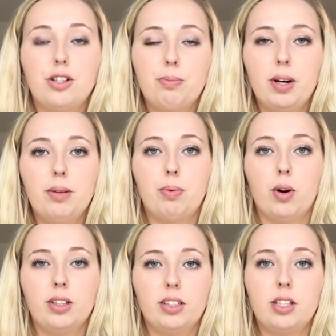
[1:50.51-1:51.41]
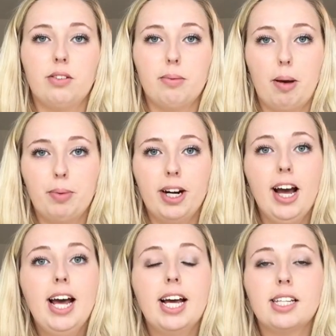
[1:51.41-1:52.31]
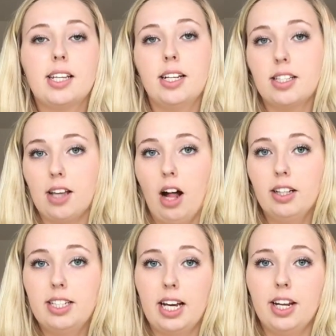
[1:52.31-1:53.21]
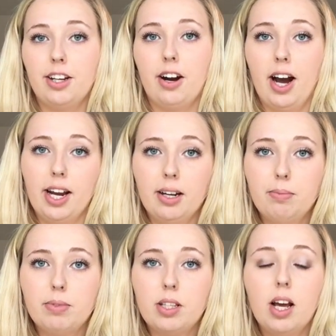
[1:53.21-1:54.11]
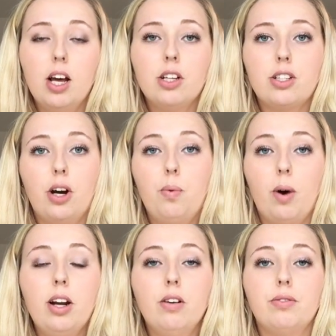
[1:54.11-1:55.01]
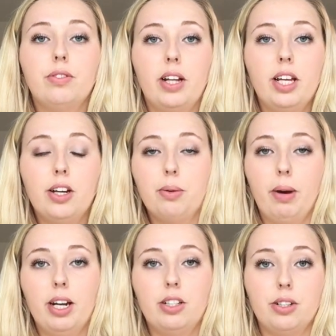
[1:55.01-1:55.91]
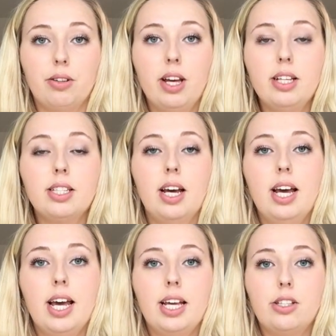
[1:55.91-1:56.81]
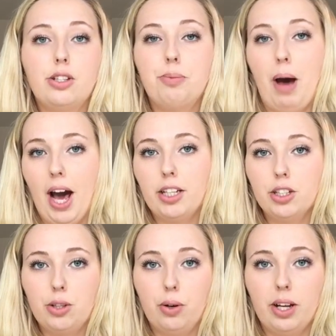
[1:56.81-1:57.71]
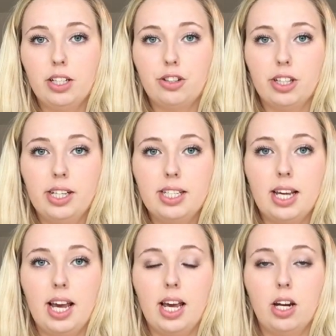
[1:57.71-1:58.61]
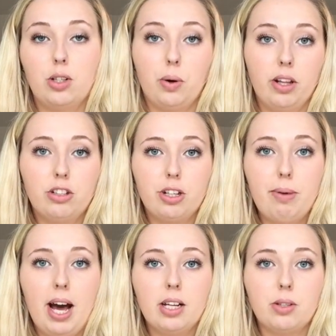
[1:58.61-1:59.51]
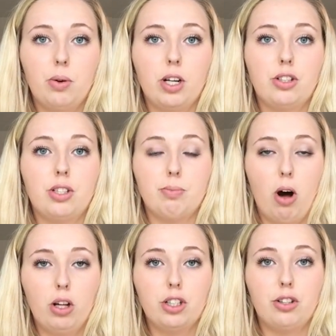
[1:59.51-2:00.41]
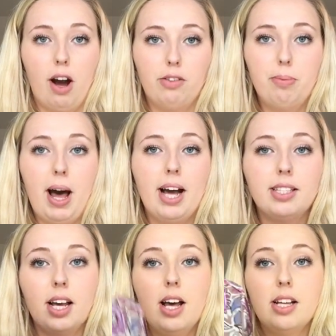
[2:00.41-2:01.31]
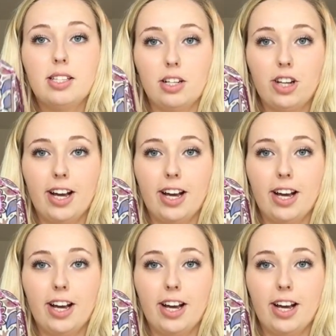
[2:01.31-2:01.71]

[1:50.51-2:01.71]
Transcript: super important to remember is consolidating your items. So one really good way to do this is to pack your toiletries in toiletry bags or smaller travel bags, such